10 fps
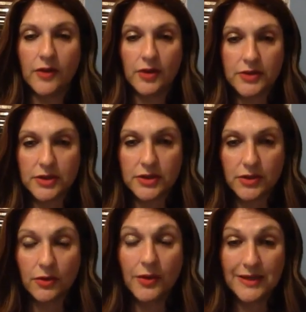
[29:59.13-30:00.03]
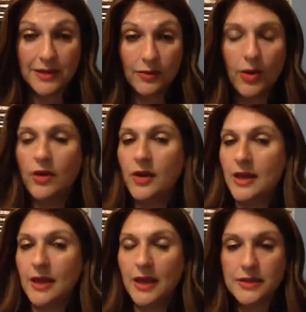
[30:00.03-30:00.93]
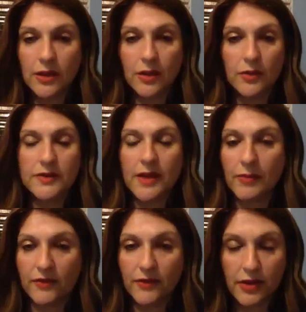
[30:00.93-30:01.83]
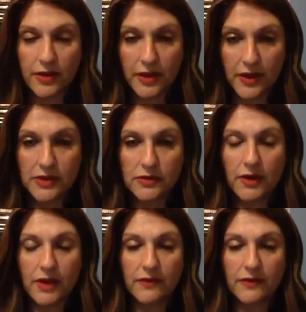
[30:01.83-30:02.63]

They've gone to school, as it were. It's closed up. They've got the things